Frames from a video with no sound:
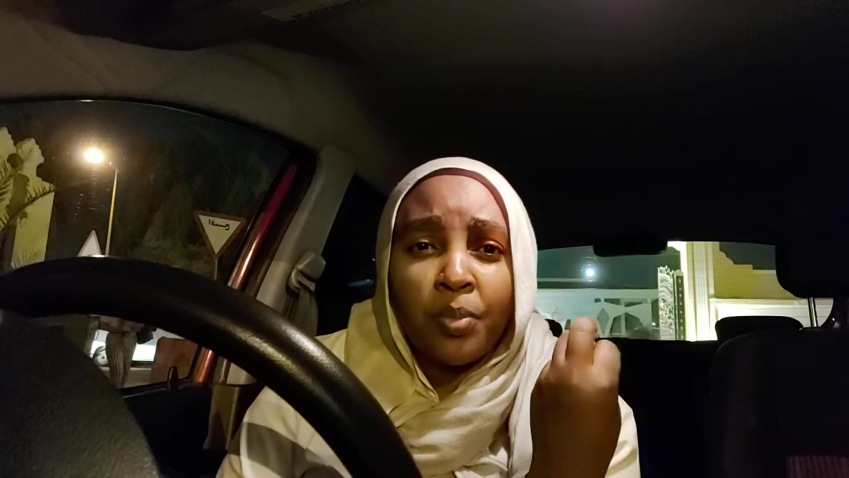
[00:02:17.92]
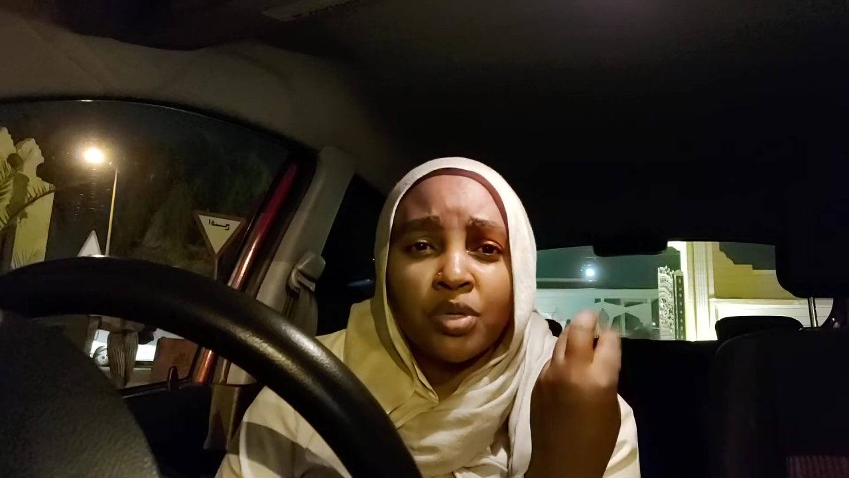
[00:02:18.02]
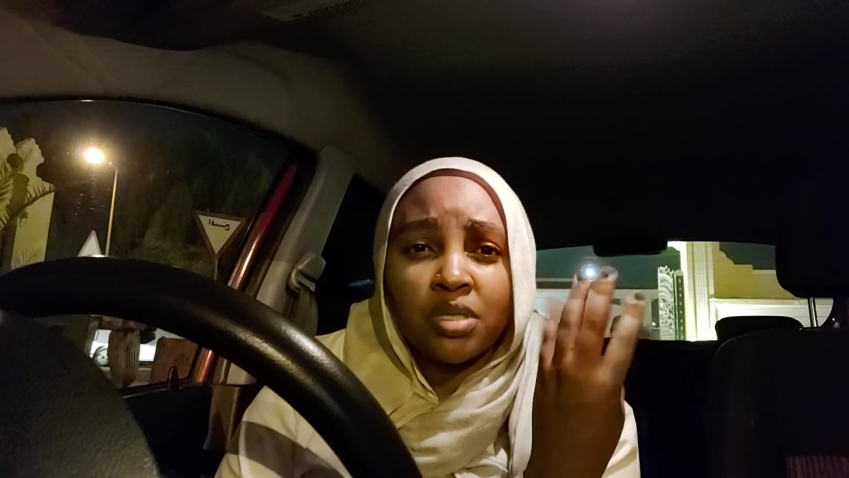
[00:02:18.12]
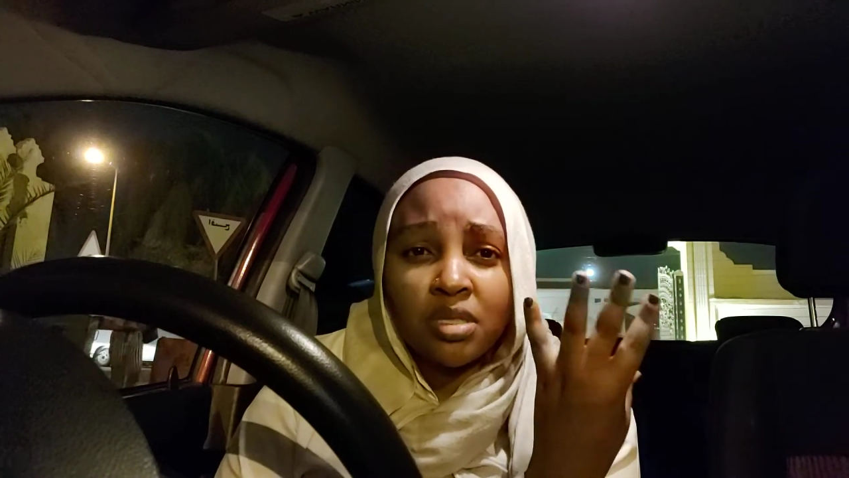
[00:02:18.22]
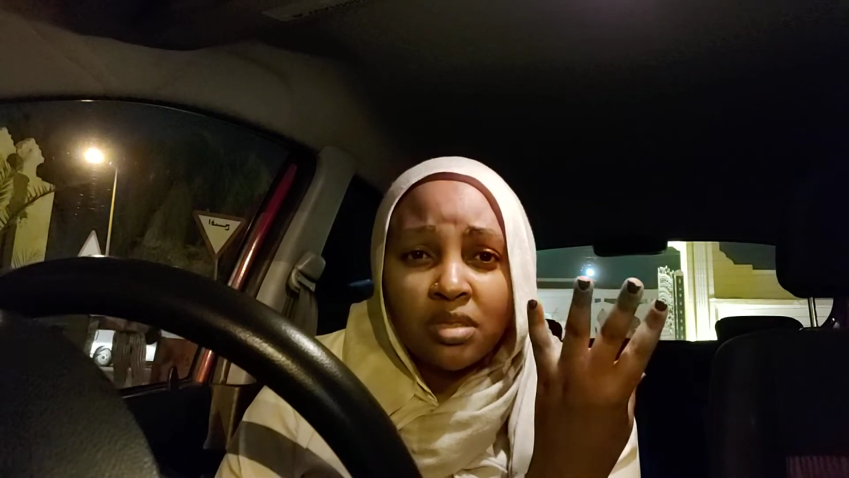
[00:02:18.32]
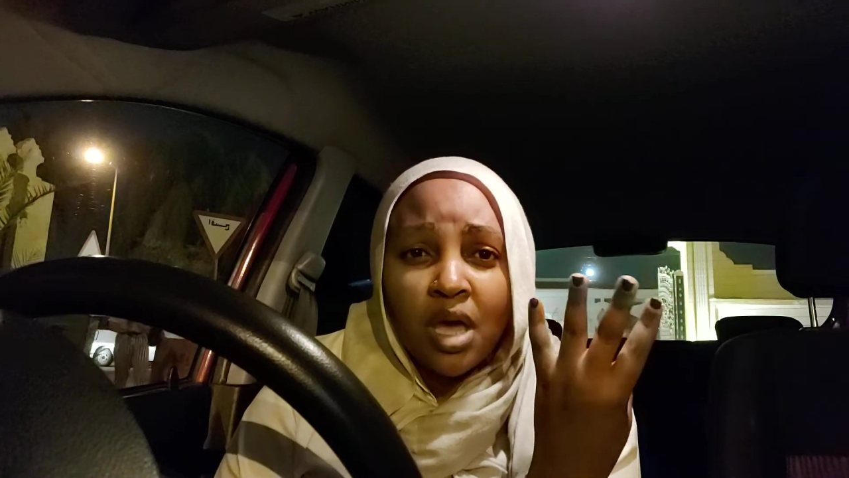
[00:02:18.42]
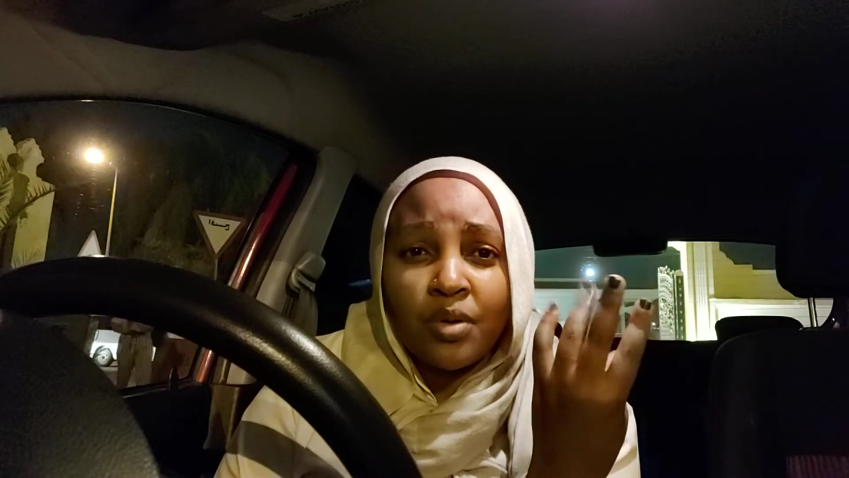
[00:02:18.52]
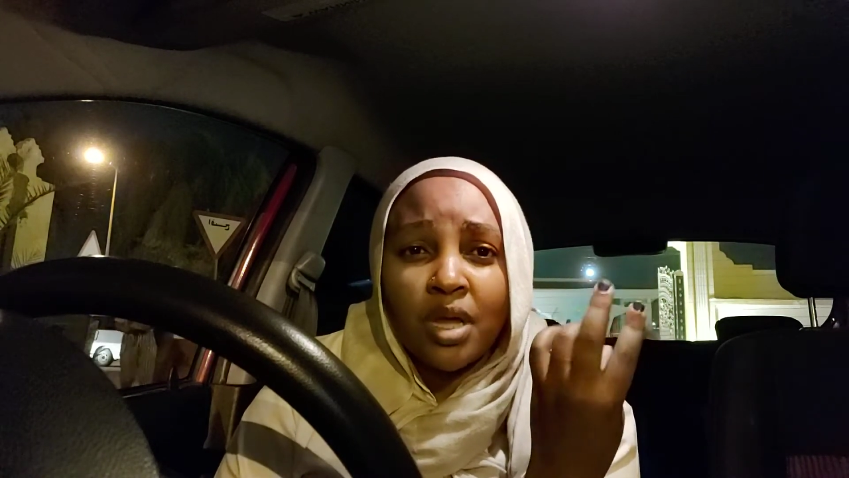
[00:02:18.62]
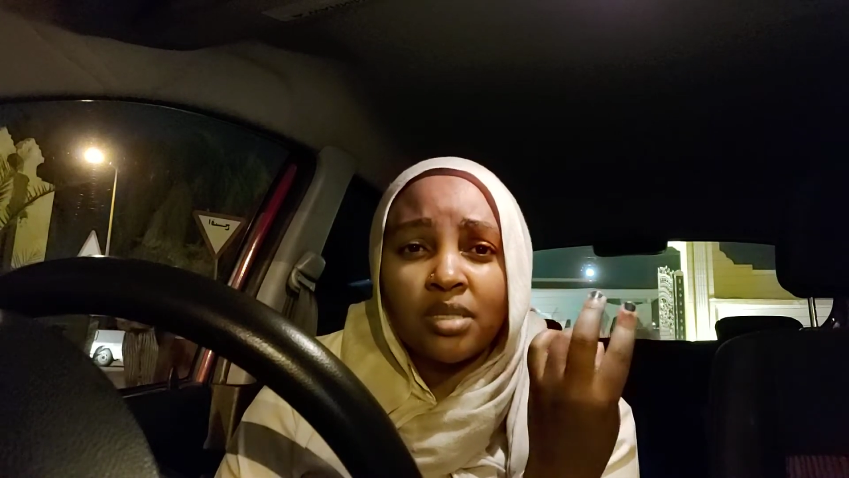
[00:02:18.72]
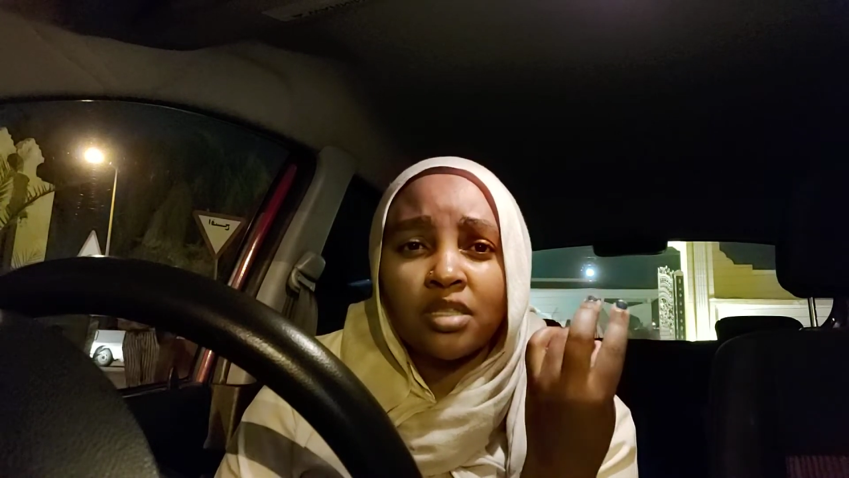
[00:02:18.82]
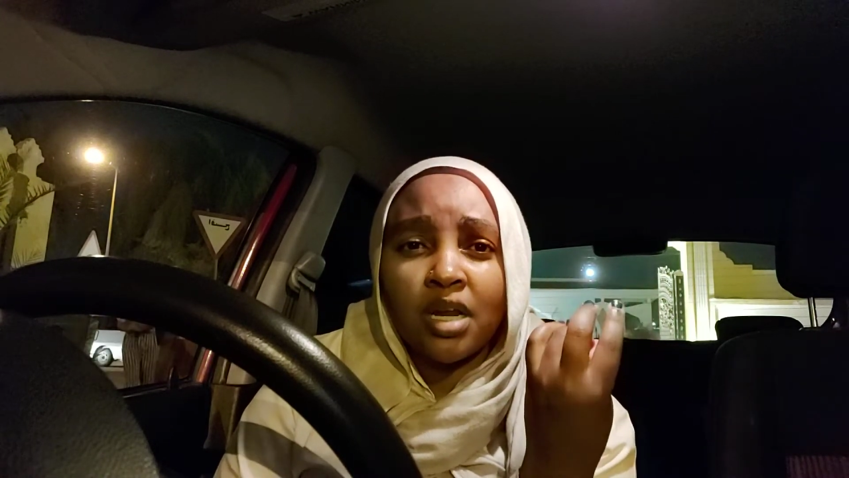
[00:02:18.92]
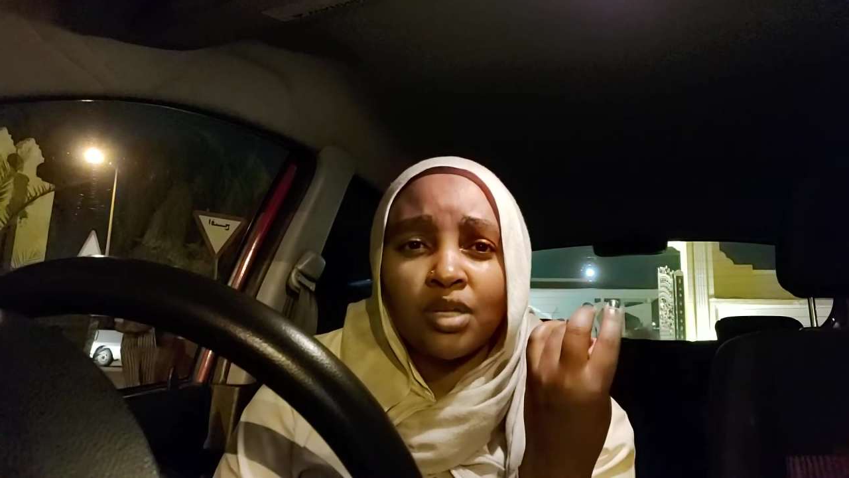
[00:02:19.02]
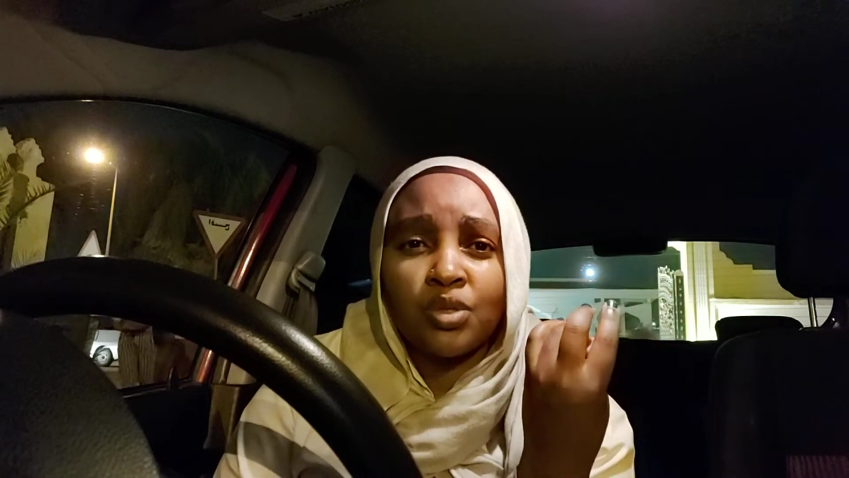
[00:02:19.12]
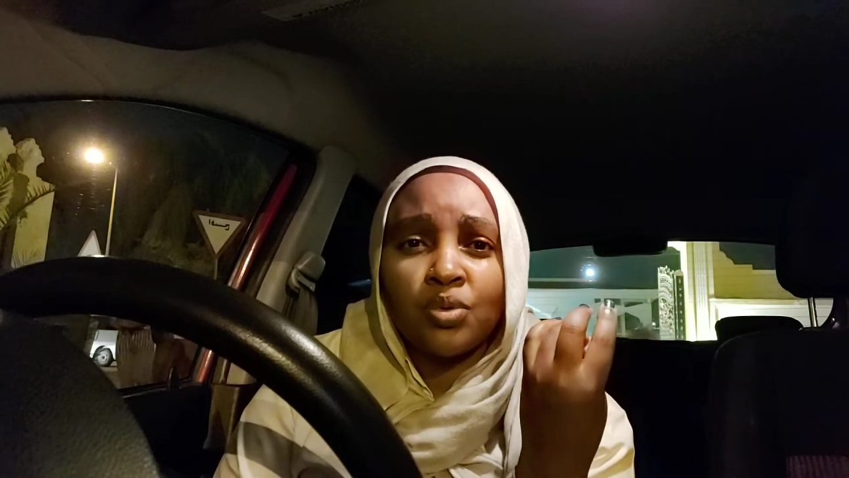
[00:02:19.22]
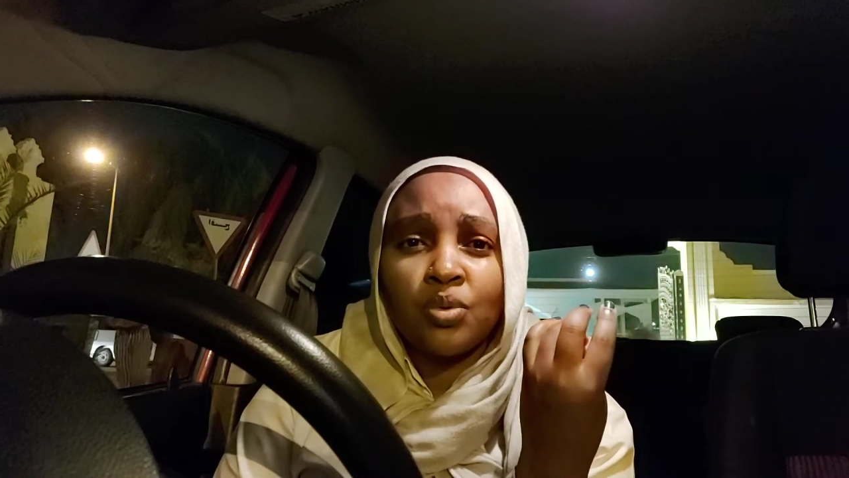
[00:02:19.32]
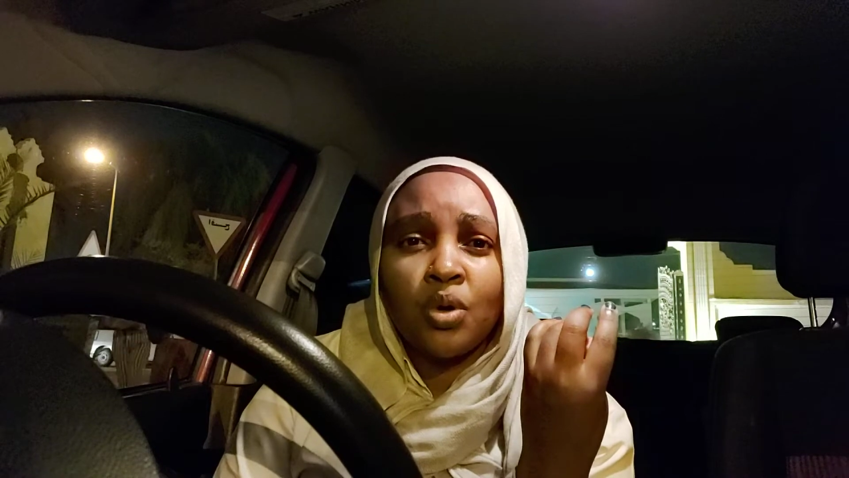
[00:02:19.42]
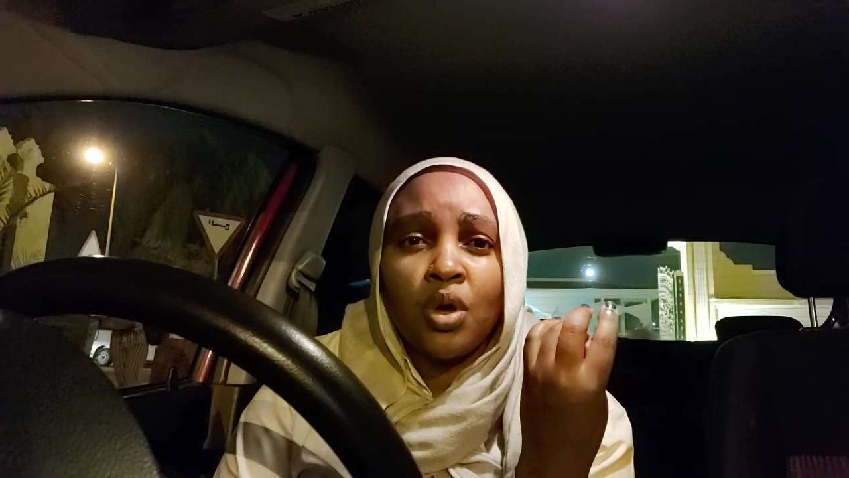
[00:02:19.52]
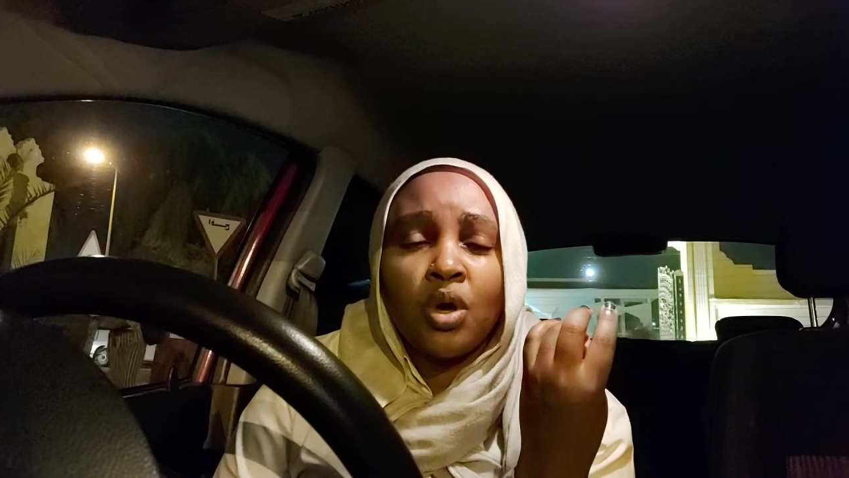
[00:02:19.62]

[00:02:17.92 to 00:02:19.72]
sit down and try to